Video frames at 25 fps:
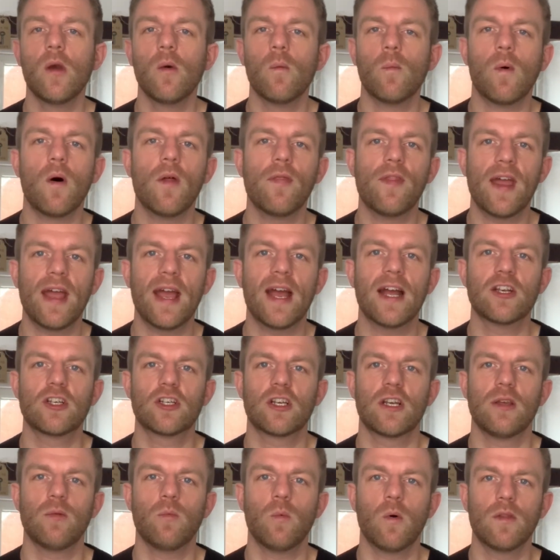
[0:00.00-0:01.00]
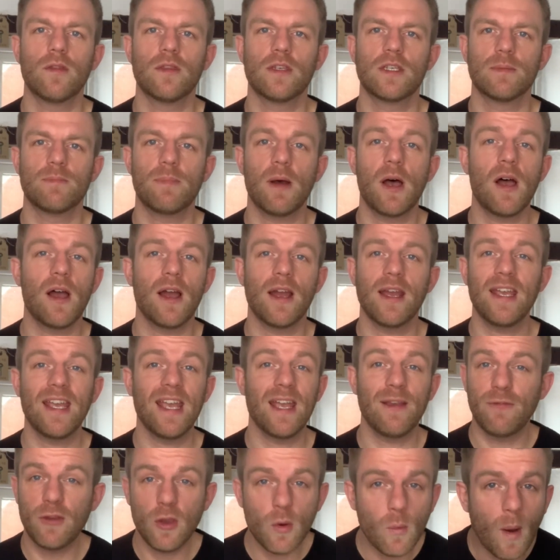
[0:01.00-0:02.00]
what they actually want to buy
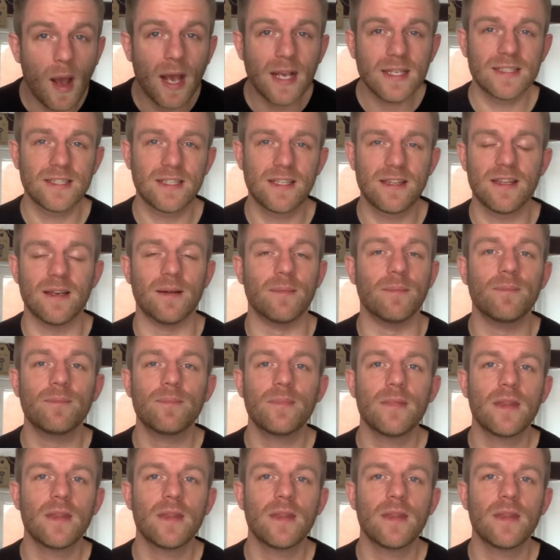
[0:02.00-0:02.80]
if you ask them.